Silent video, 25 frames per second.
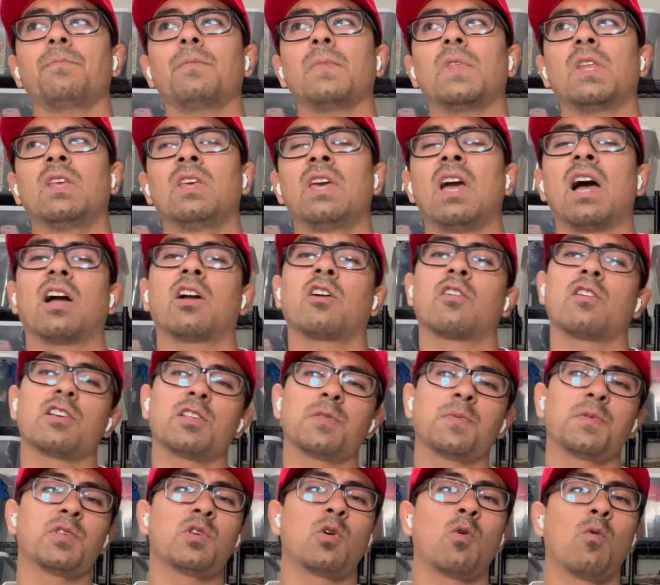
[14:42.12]
Yeah,
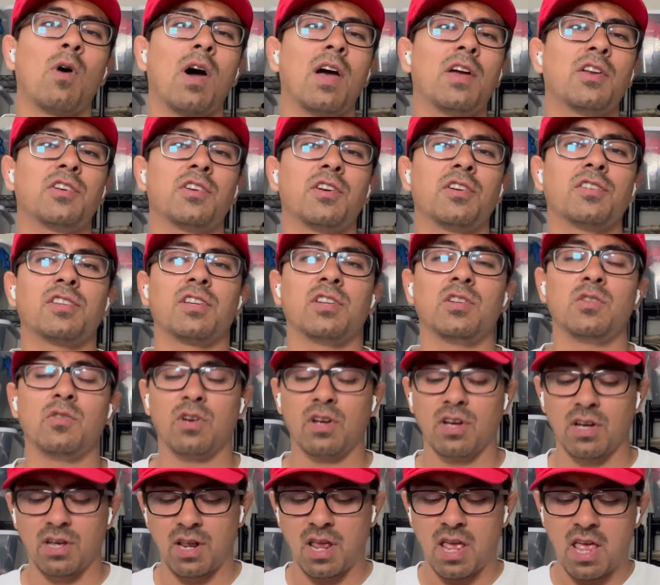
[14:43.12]
Christmas Hawaiian shirts can do
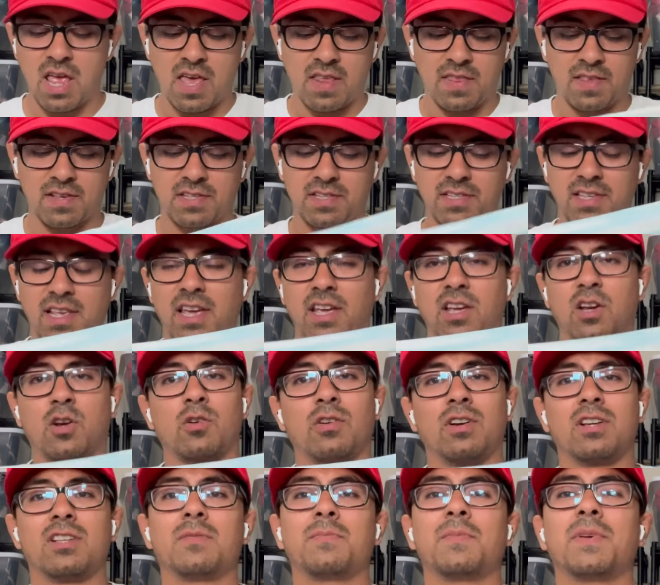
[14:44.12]
good. This is a
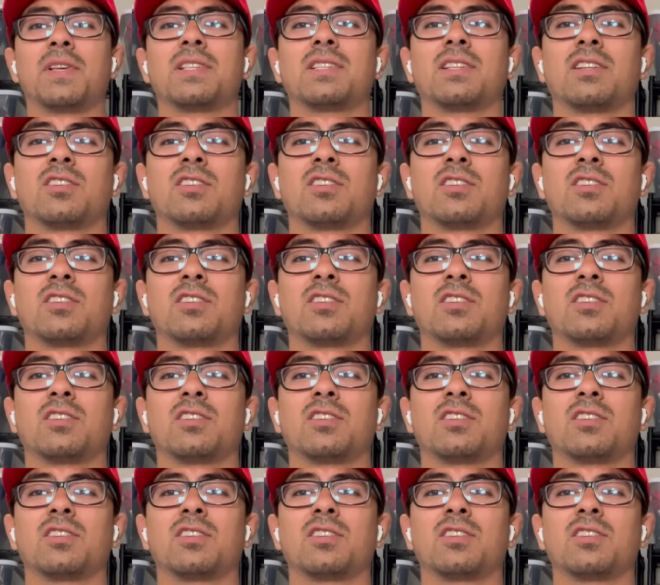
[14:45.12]
Christmas